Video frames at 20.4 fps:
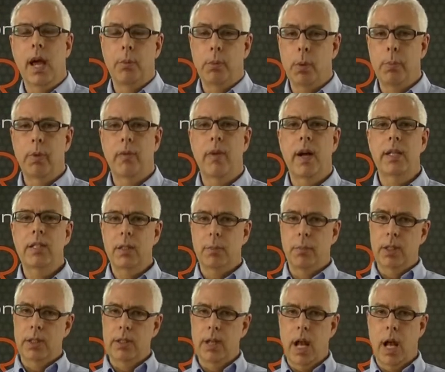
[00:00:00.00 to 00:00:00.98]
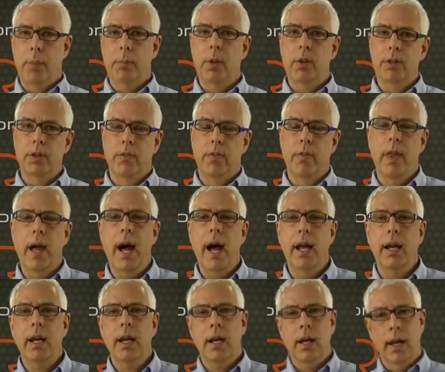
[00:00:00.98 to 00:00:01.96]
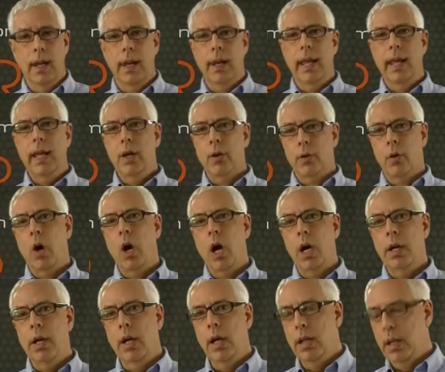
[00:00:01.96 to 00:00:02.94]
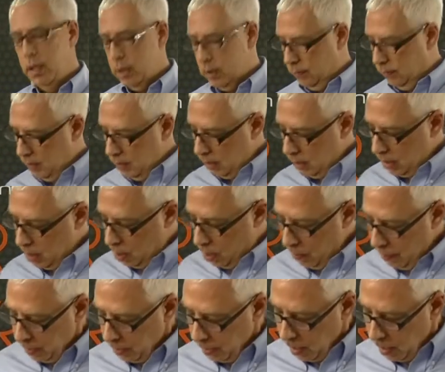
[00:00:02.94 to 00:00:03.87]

and we'll provide some examples of that later on in this video.